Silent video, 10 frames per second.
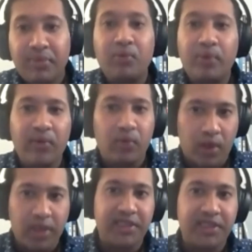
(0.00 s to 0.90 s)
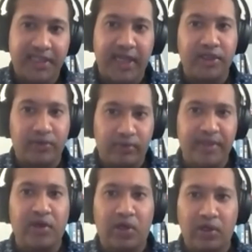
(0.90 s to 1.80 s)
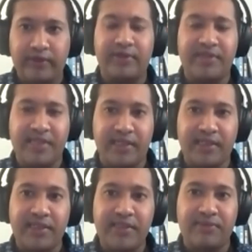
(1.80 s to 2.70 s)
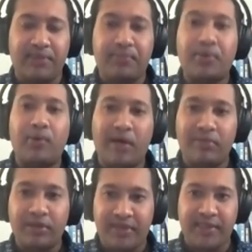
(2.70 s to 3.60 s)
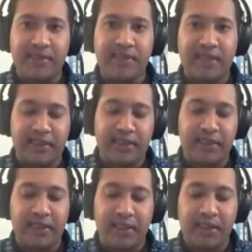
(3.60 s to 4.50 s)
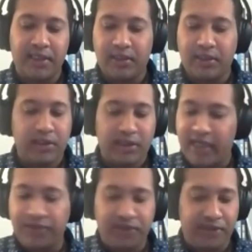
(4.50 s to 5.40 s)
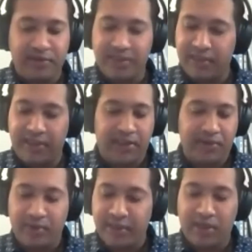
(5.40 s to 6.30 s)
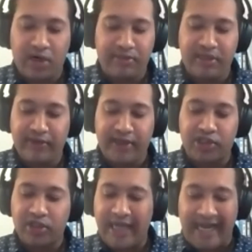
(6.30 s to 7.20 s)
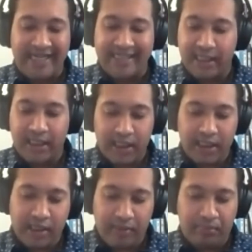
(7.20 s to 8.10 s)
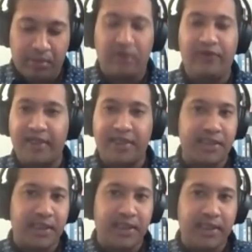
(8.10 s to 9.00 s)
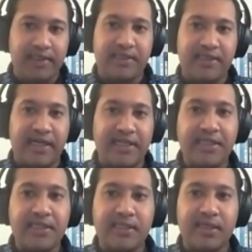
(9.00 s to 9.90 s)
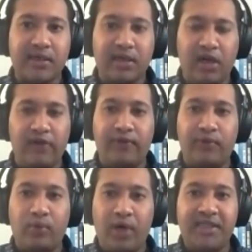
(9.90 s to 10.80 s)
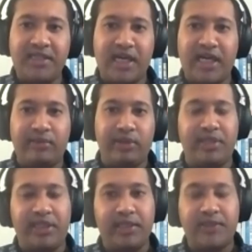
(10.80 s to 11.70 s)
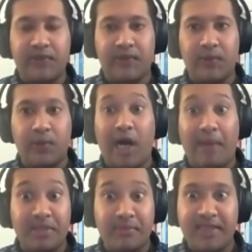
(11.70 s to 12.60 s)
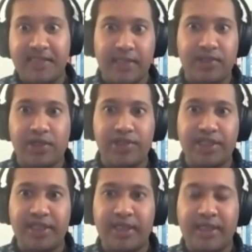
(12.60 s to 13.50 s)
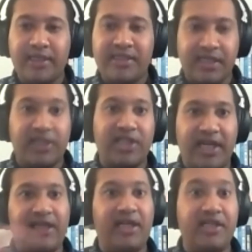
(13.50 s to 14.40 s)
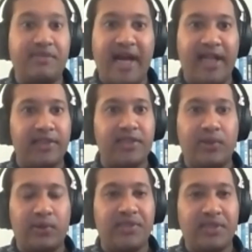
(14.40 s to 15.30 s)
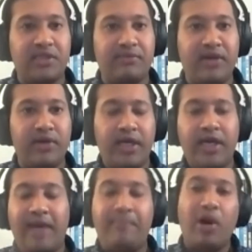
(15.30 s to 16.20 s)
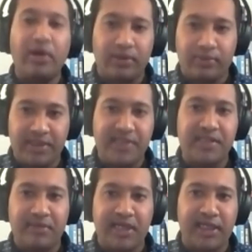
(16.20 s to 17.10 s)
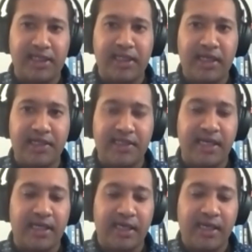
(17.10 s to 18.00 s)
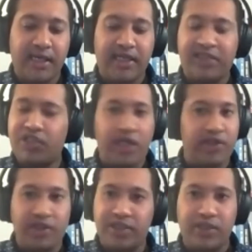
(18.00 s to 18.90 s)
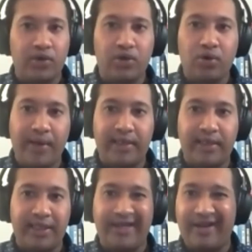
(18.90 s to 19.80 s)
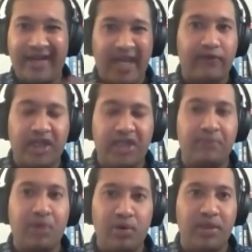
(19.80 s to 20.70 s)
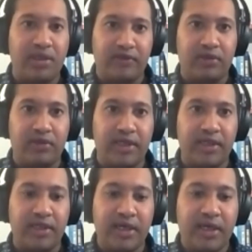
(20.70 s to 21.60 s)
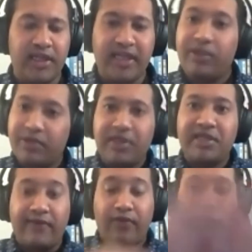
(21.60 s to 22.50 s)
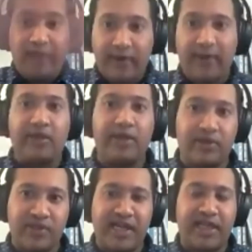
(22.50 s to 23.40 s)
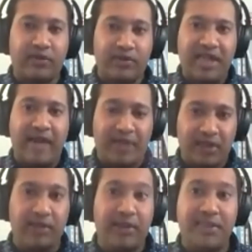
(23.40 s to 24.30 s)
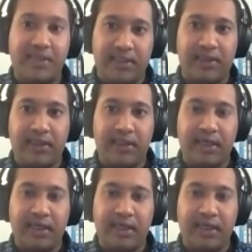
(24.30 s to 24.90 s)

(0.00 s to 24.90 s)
We work together with all of those entities, but the problem is that like neither the utility nor the car manufacturer has like a perfect sense of what time you need to optimize that charging such that it does balance the whole system out. And part of the reason behind that is that it's changing so quickly on every component of the grid. Like utilities have a very good understanding of what's happening holistically.